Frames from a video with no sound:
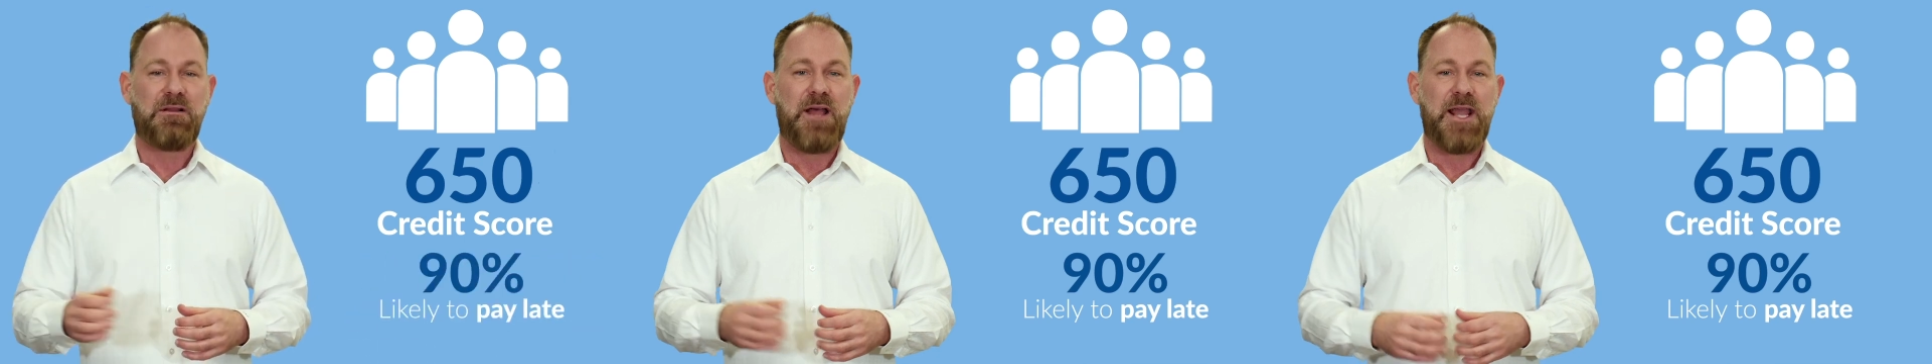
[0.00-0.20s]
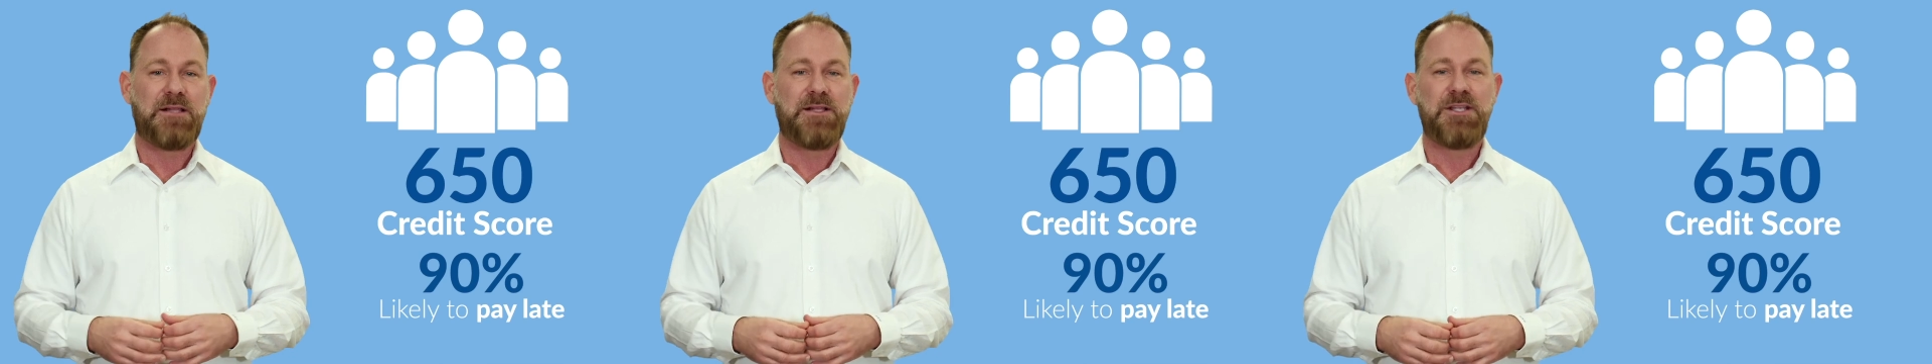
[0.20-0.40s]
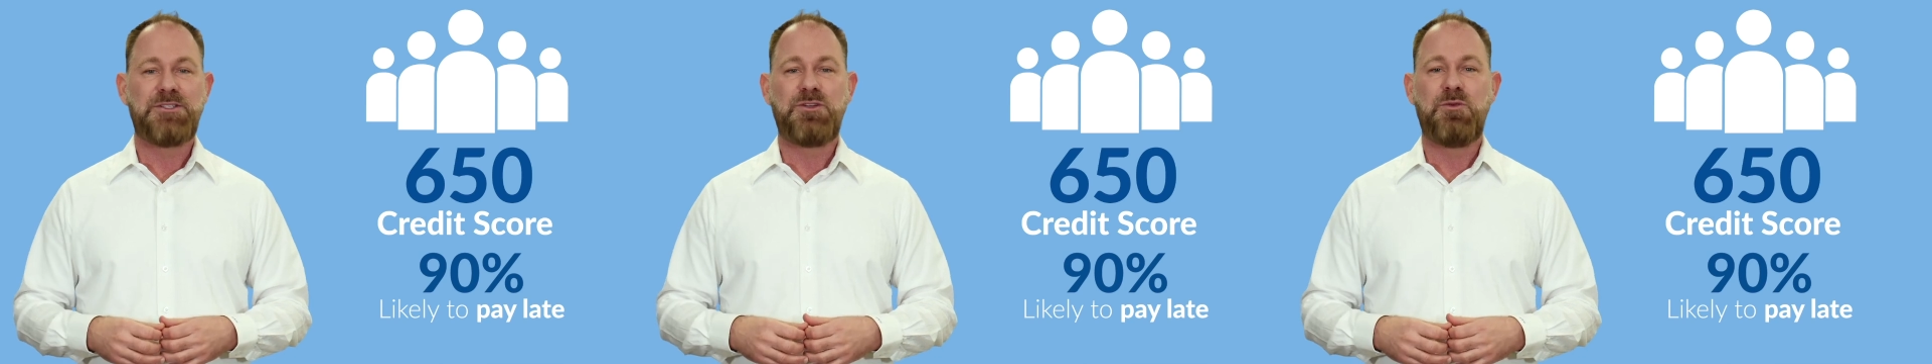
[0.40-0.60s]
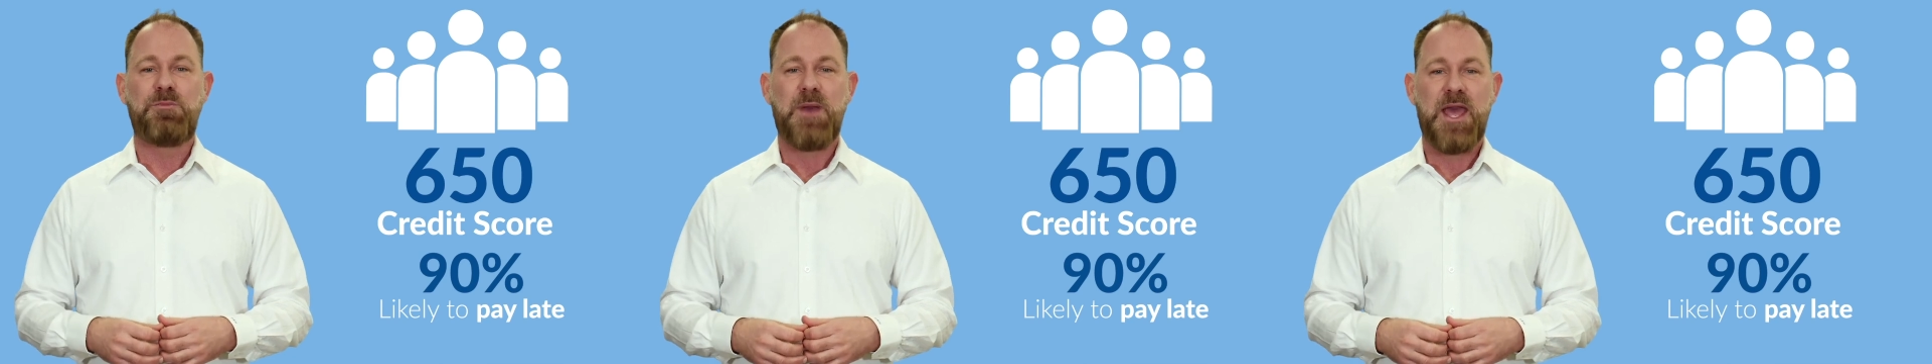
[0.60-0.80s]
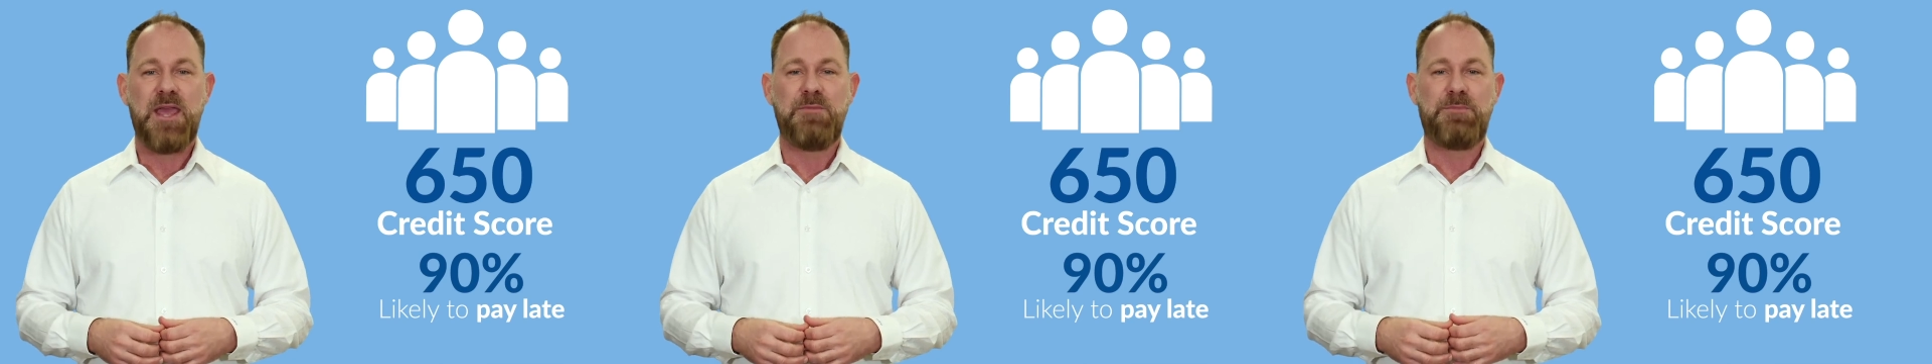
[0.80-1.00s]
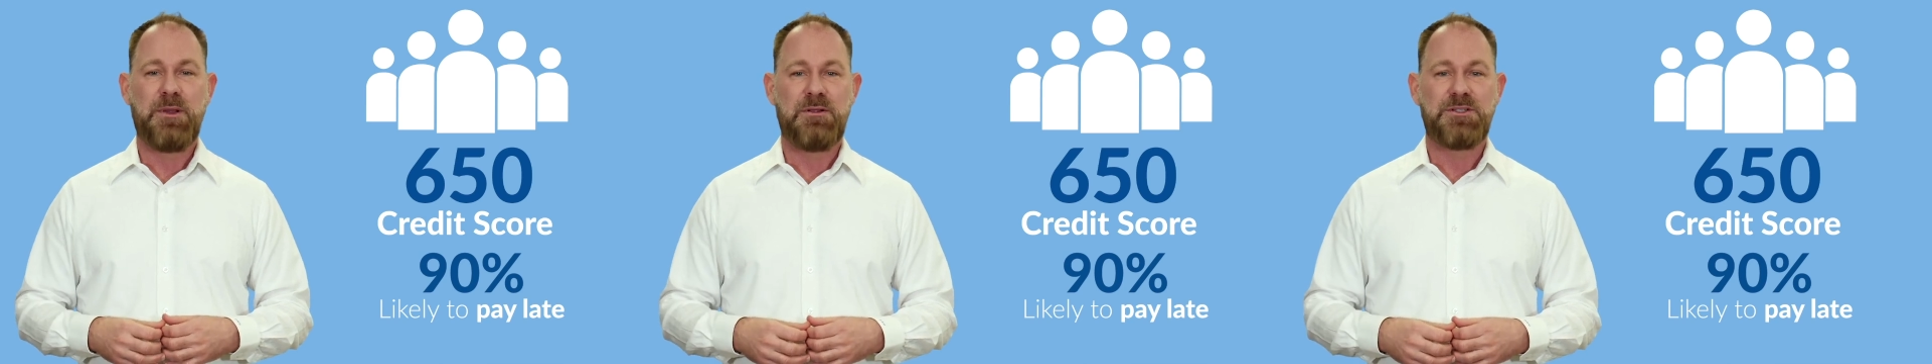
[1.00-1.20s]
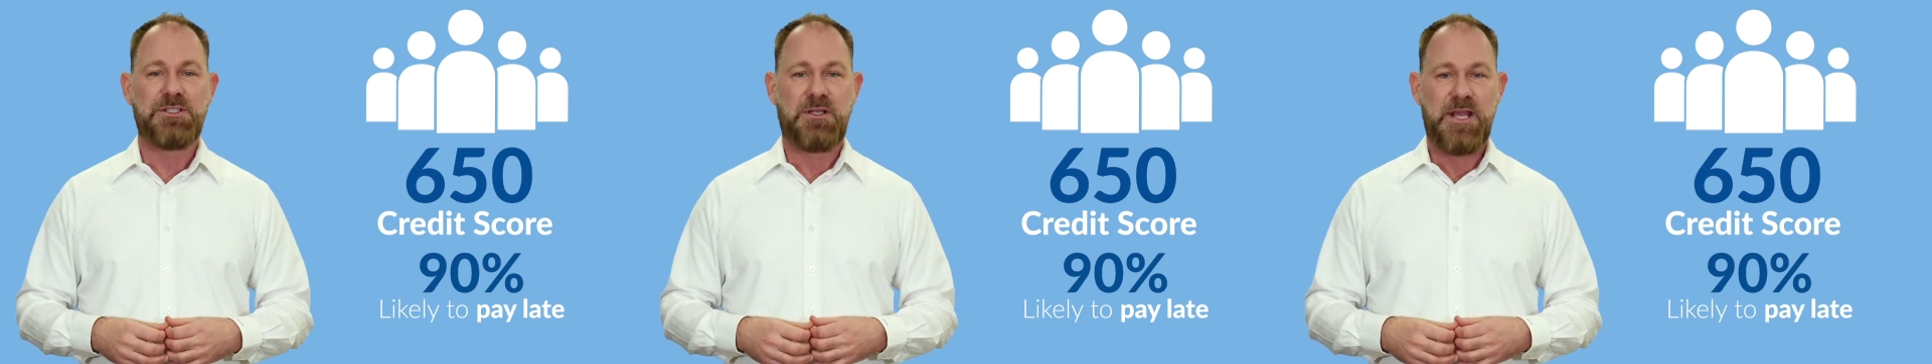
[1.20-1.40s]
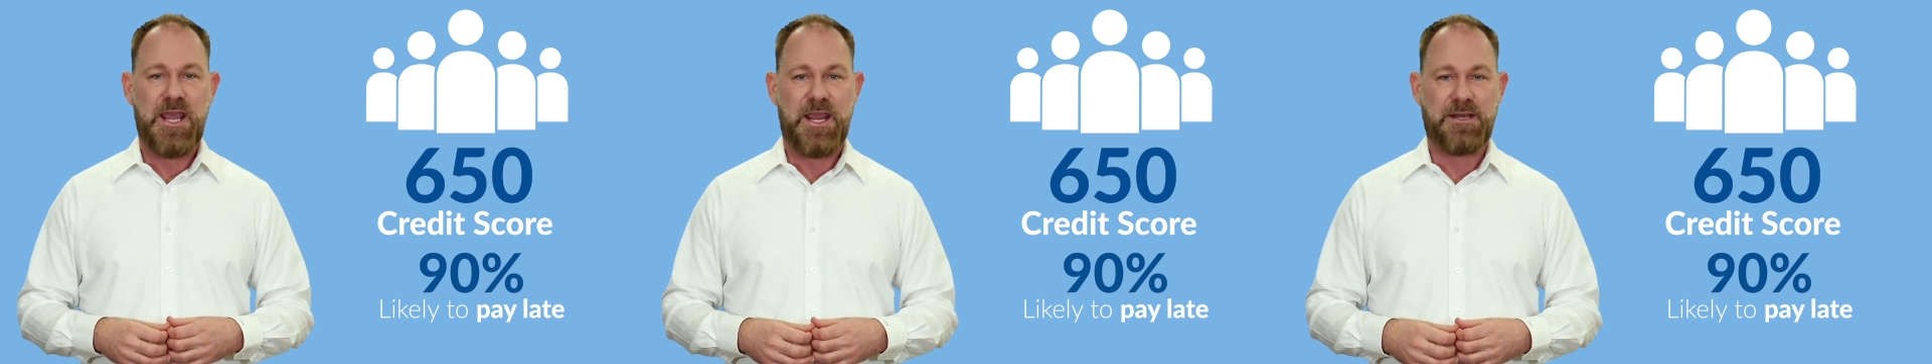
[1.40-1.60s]
likely to pay bills
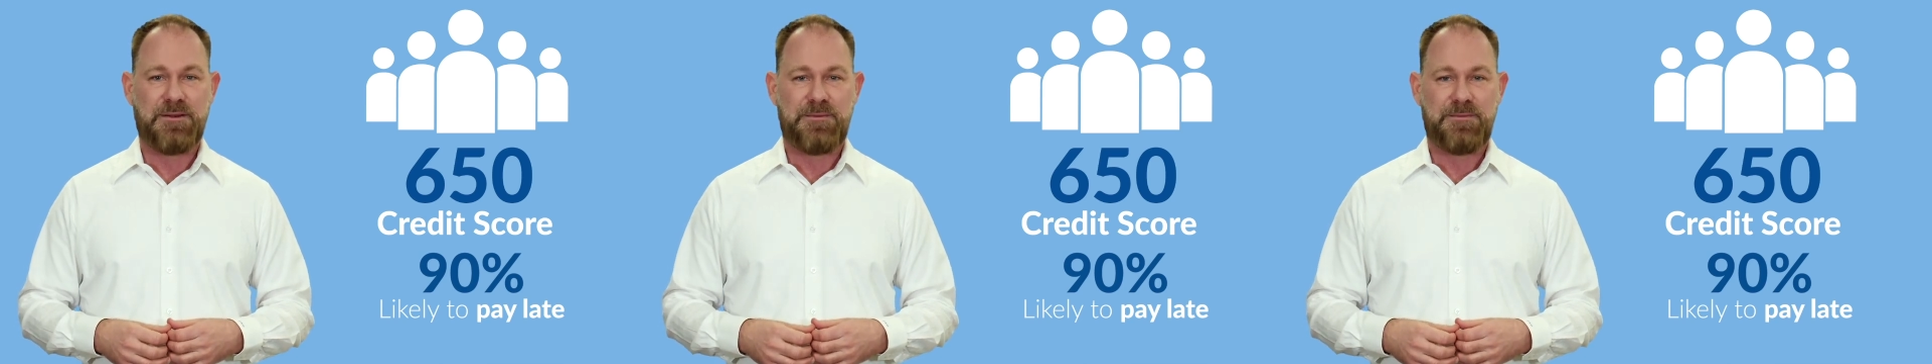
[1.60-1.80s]
late.